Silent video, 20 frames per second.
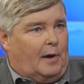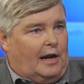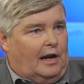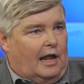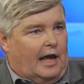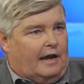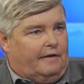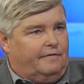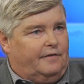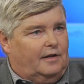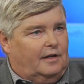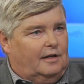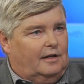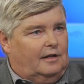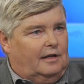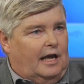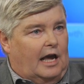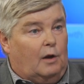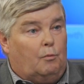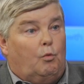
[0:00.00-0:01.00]
my life,
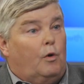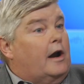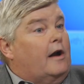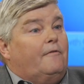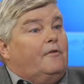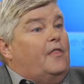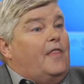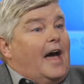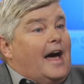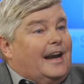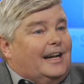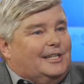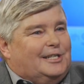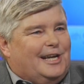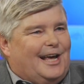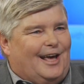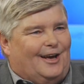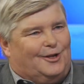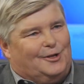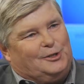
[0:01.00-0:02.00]
and whatever that
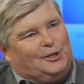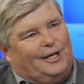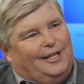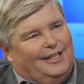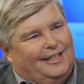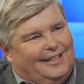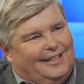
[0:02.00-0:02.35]
entails.